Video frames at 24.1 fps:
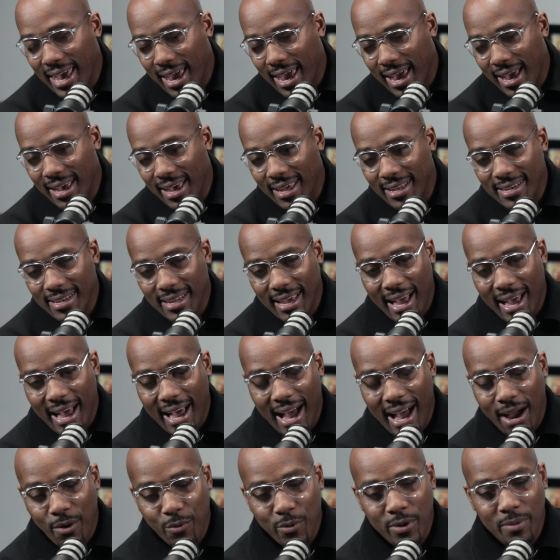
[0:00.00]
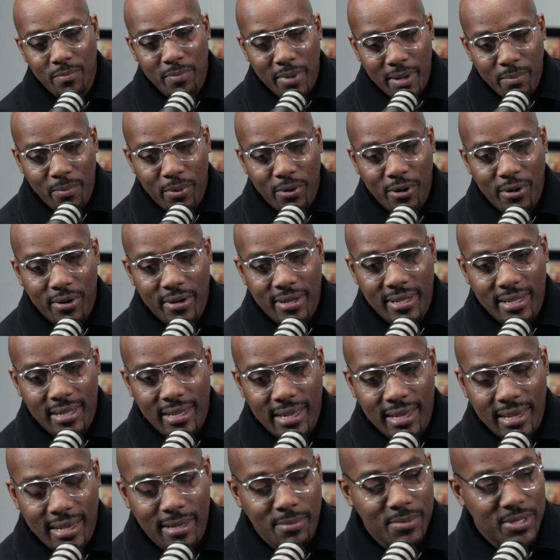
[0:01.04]
And yes, I remember
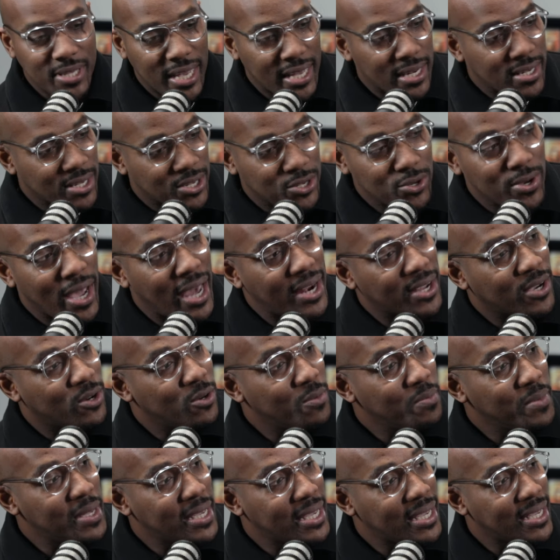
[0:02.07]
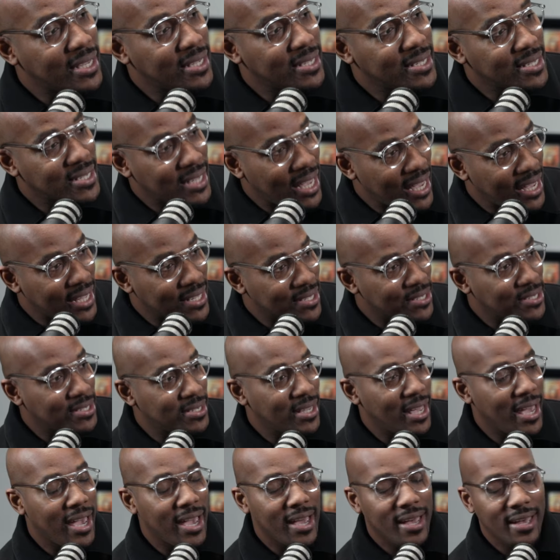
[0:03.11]
him saying, look, you got to go meet Sense.
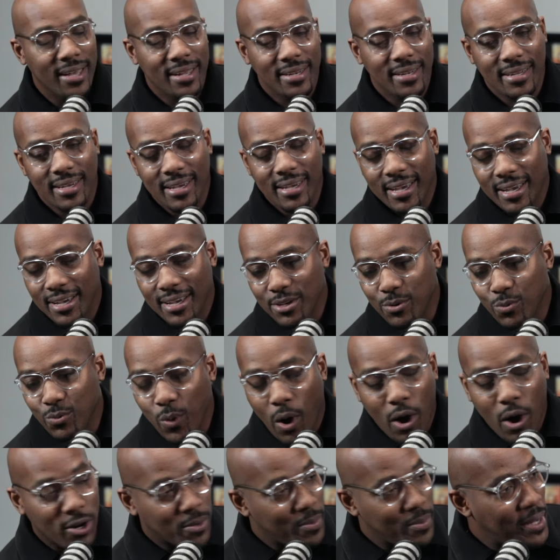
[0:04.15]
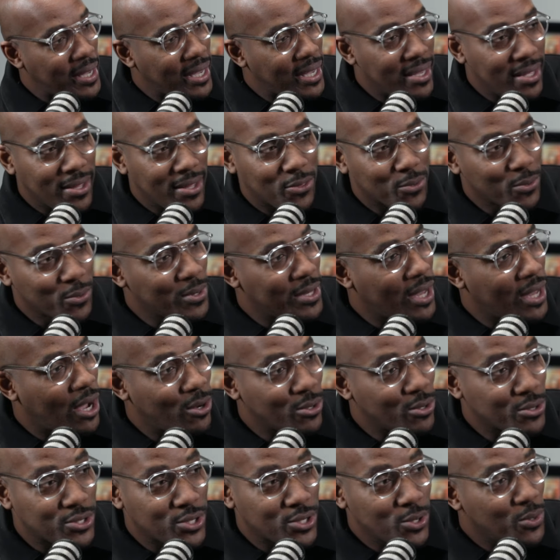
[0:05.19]
Yeah. And you walked me through the
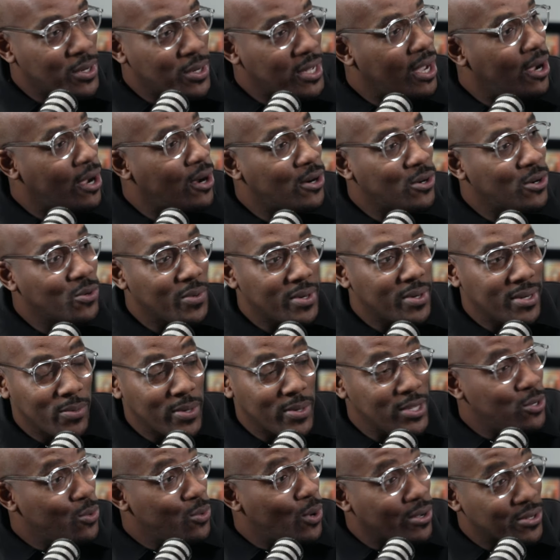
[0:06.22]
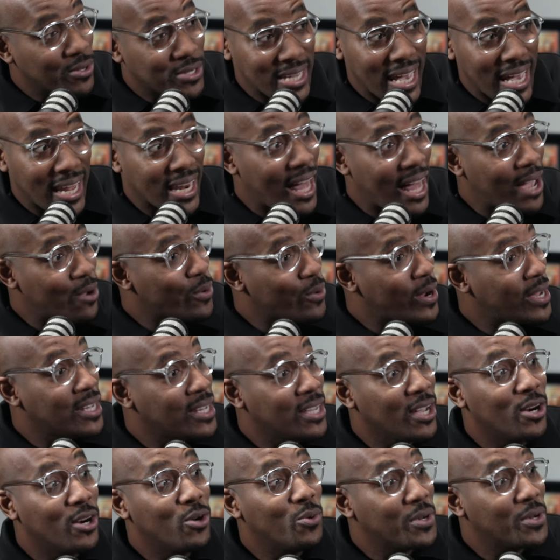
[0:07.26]
whole studio when you were on satellite
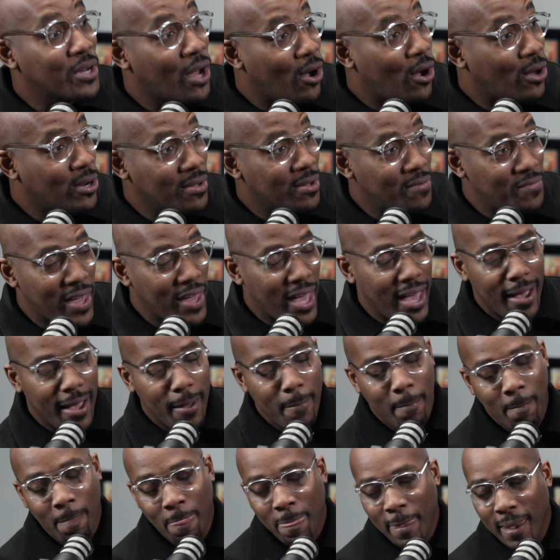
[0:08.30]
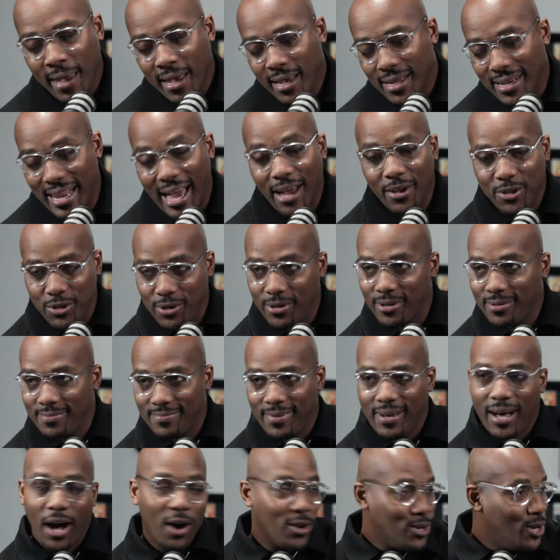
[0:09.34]
radio and all of that. Mm-hmm. Now you're
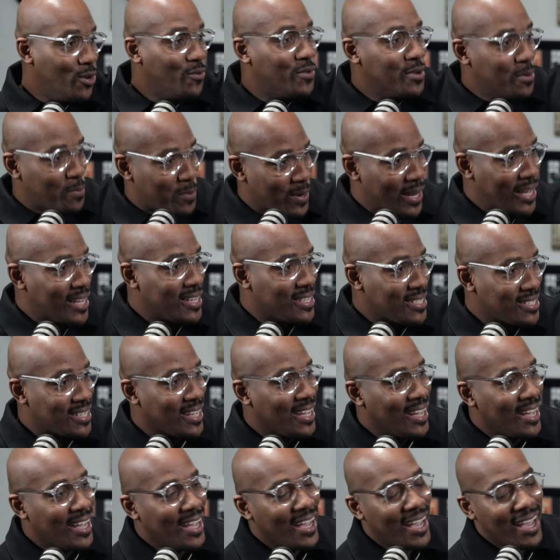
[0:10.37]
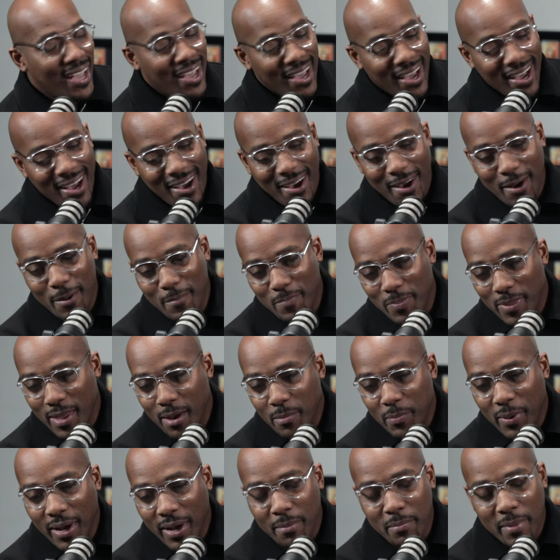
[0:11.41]
all over the place.
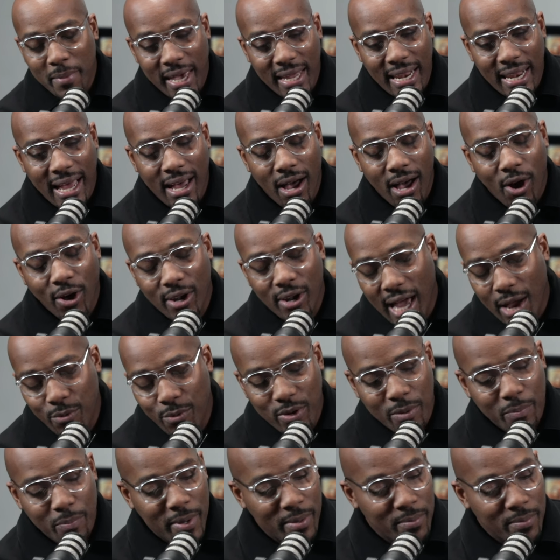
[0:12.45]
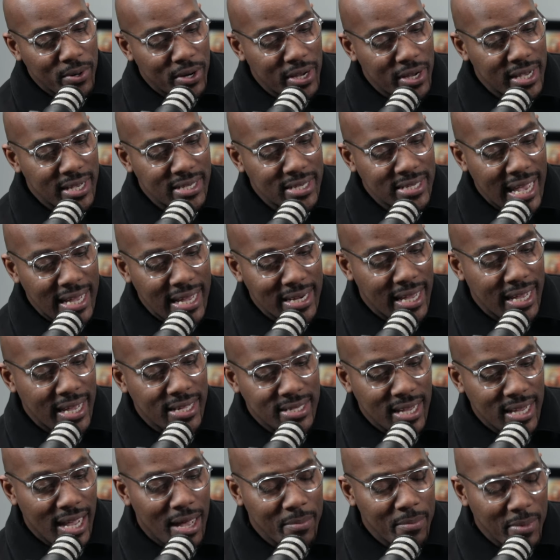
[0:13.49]
But, man, all I remember is at that
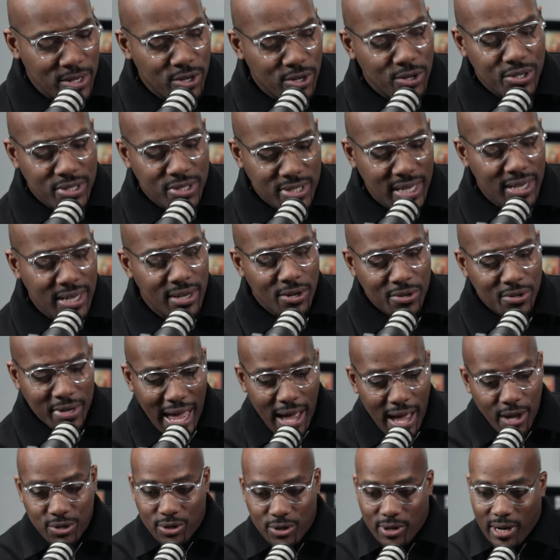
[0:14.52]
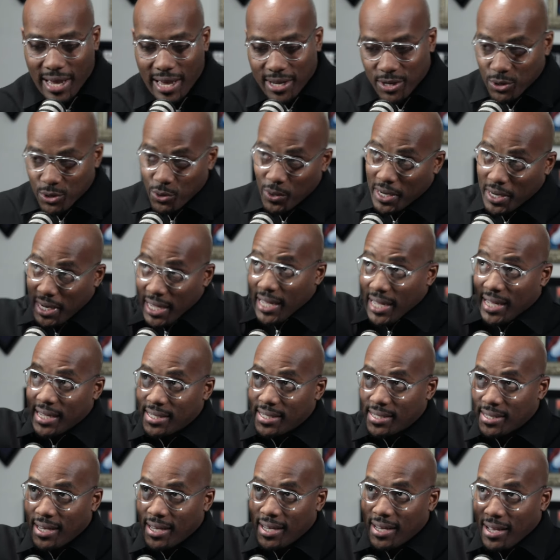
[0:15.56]
time, and now you're like doing
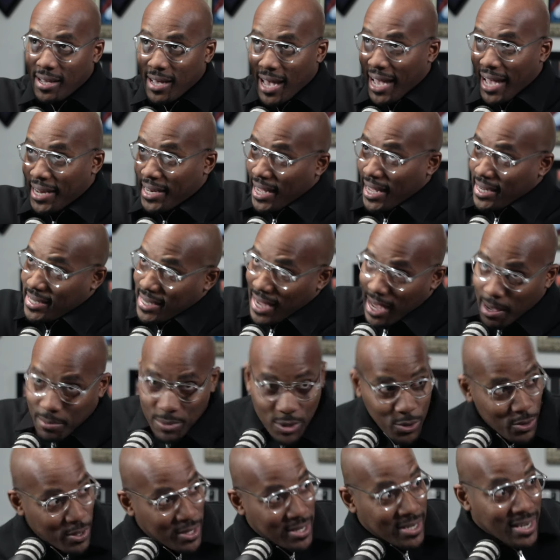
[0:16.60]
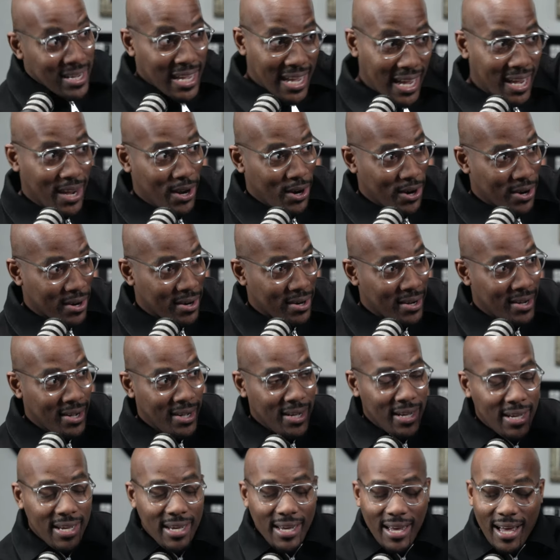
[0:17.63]
this. At that time, you were here.
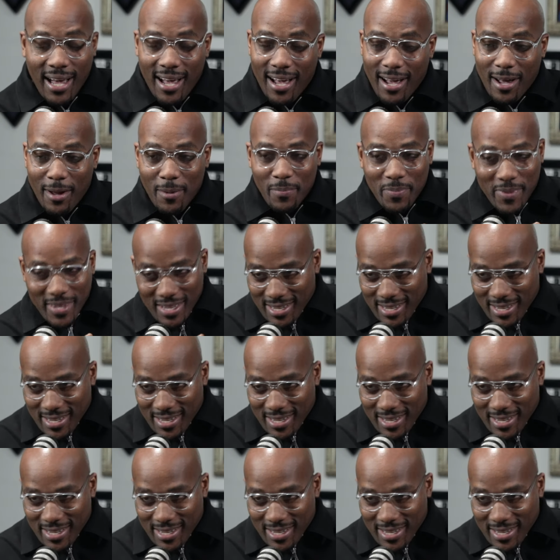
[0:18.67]
Okay. Like